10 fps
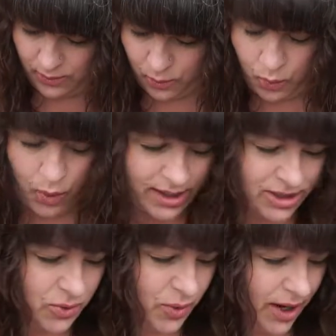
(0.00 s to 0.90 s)
what
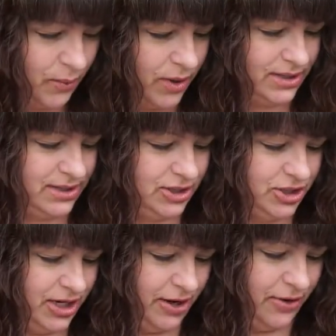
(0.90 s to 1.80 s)
do I want to
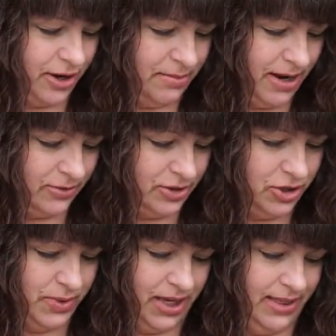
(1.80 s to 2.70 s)
share about
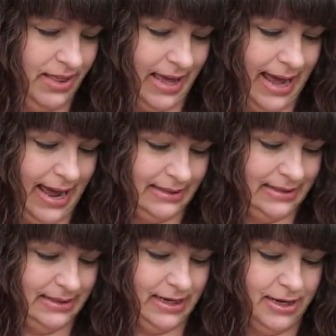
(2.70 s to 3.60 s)
doing
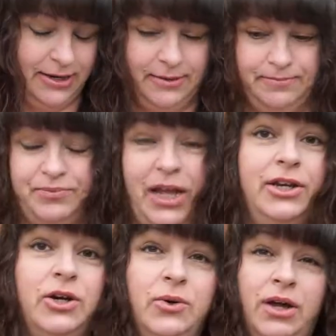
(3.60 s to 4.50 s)
that? I
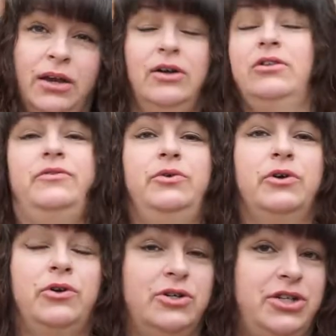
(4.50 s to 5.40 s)
know not all of you
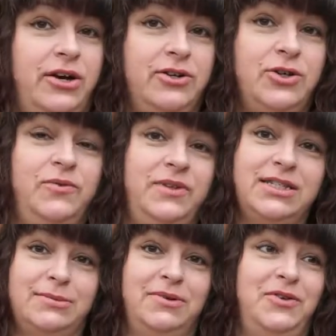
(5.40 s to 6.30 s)
are crocheters. Hopefully
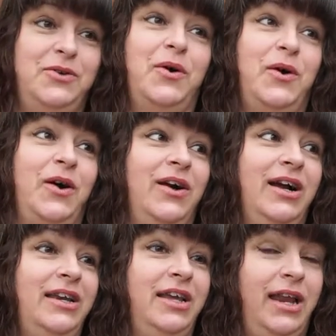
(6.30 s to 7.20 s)
some of you are.
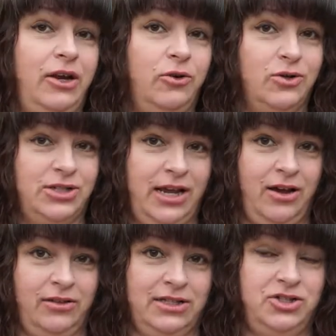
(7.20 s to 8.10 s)
I knit and crochet
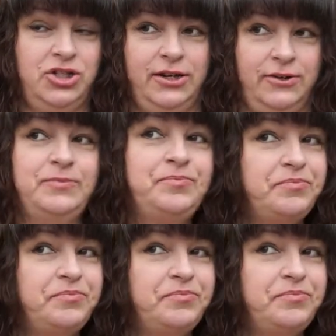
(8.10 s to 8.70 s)
on this channel,